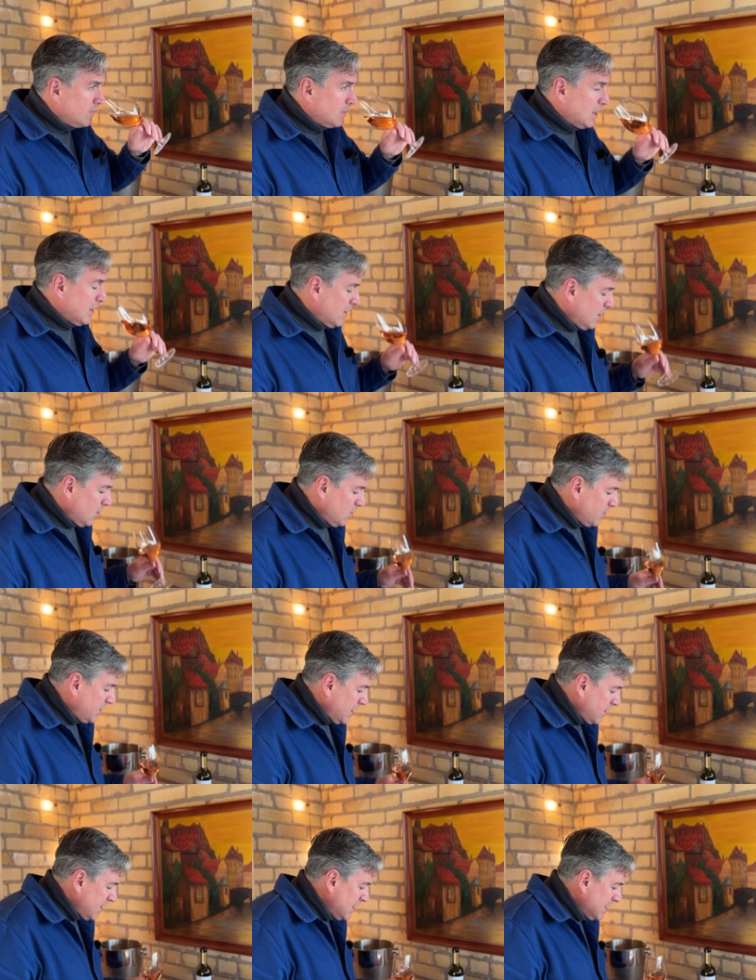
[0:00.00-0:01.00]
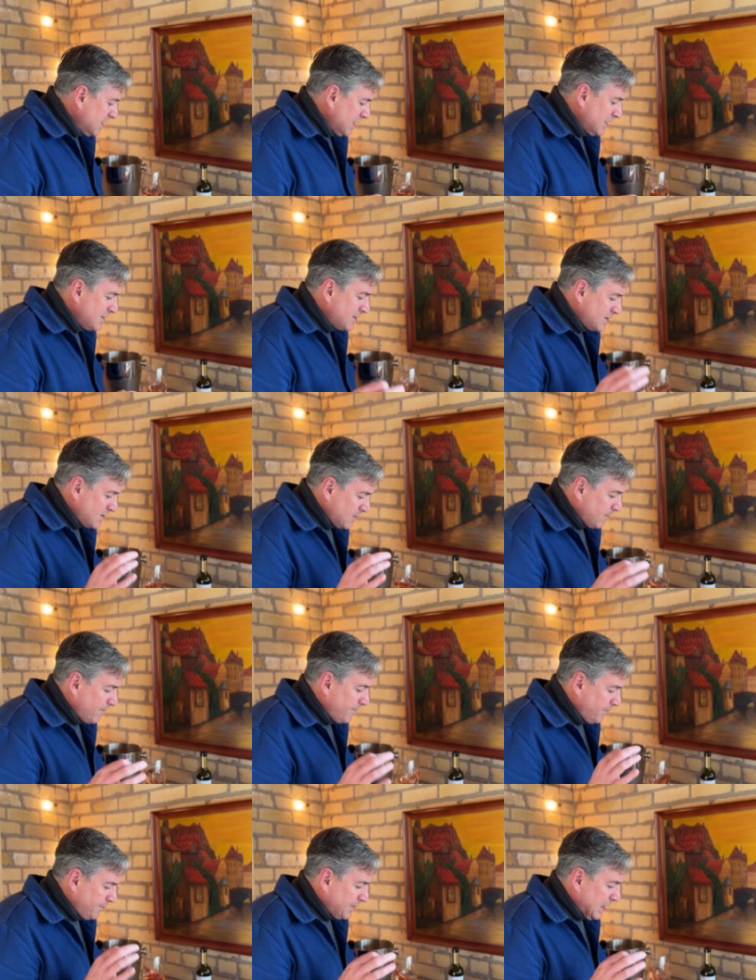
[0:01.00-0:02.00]
You know, there is
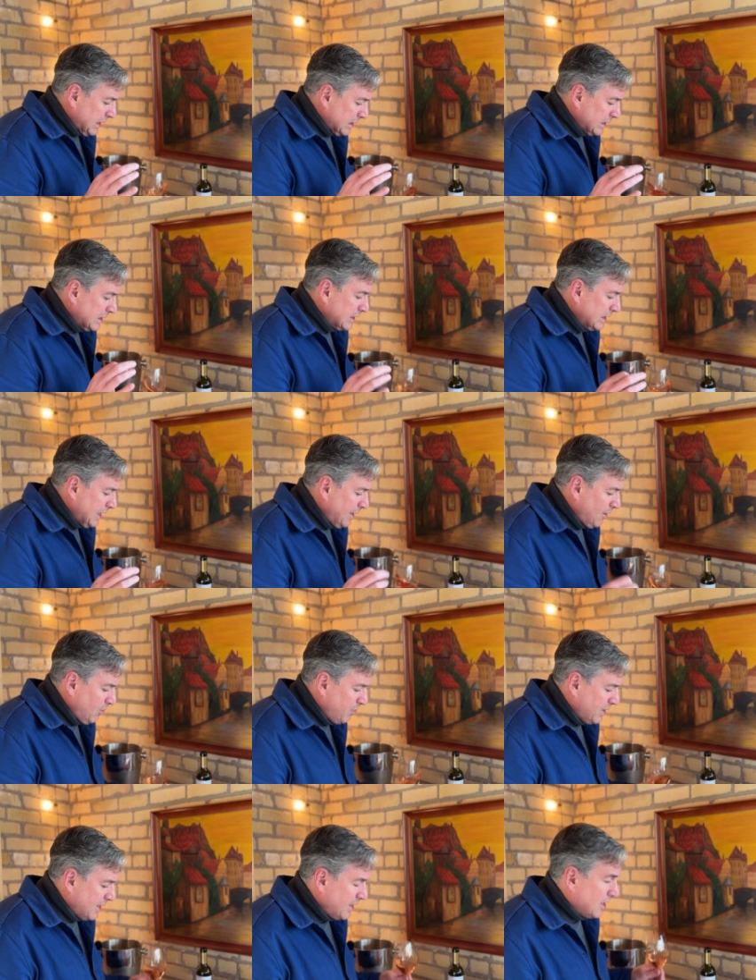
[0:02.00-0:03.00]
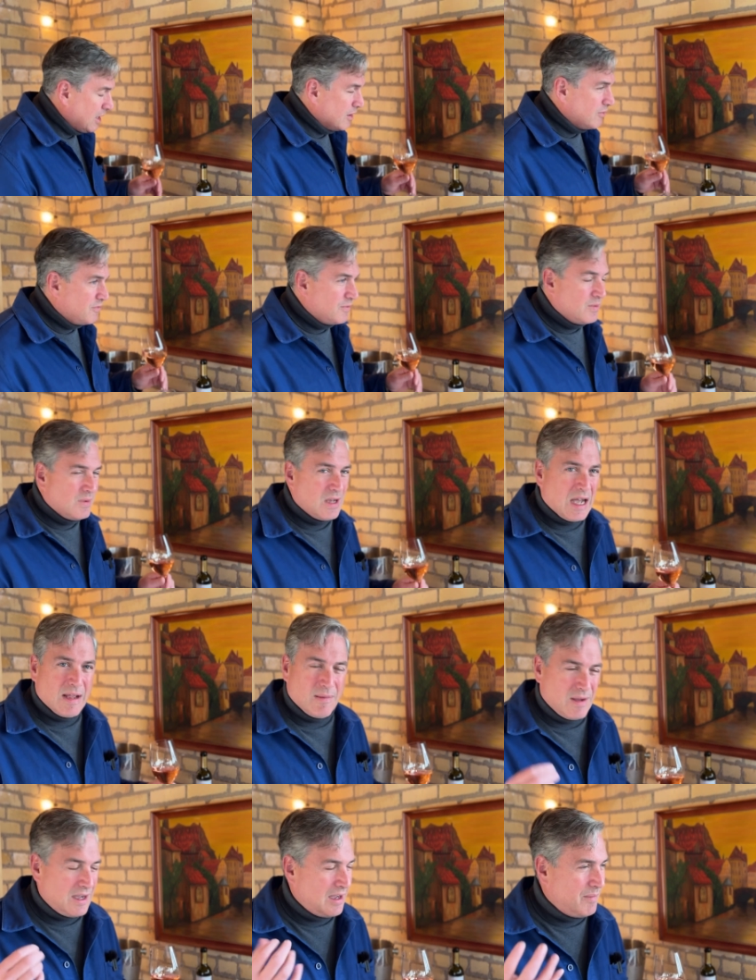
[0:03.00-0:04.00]
a little bit of,
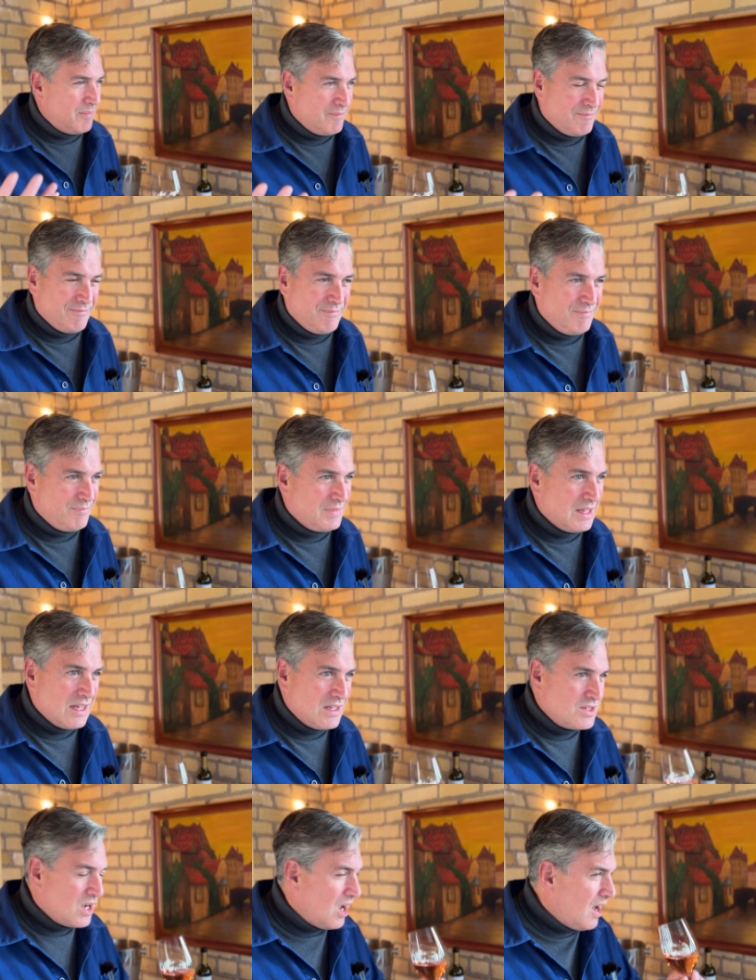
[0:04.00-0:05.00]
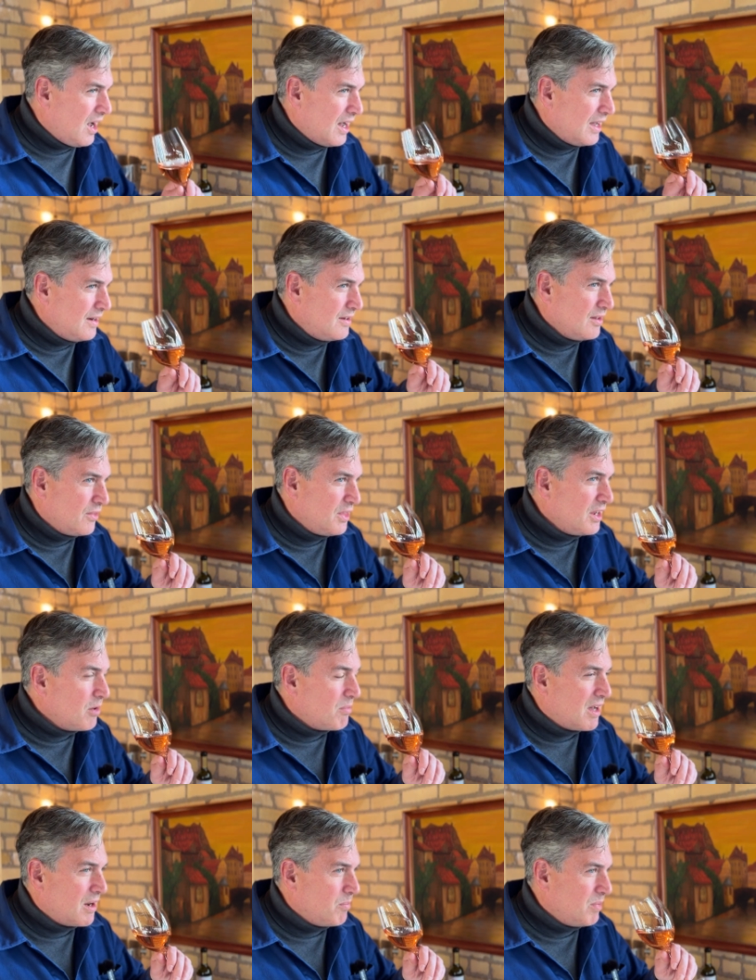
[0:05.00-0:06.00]
it's odd to think
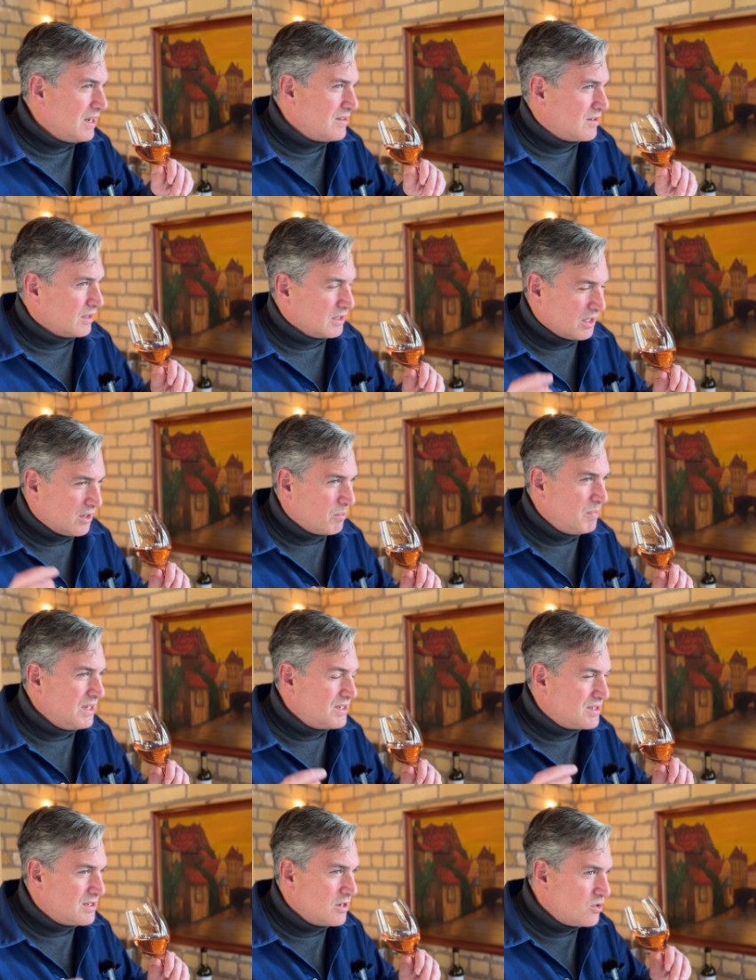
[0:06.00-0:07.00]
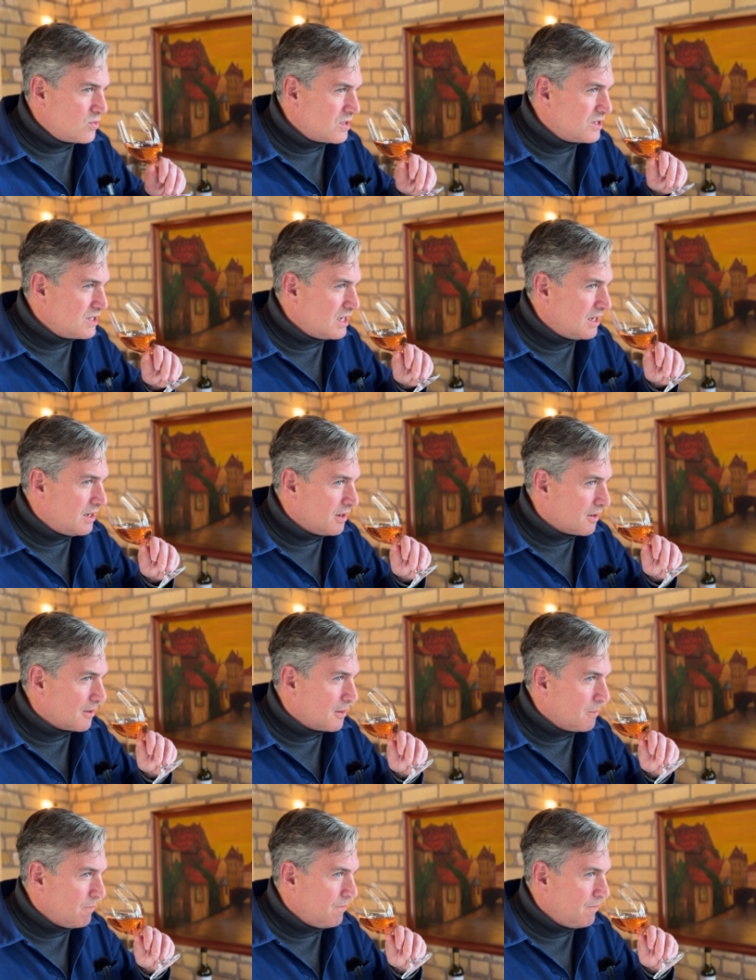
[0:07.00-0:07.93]
about it, but it's a little bit citrusy here.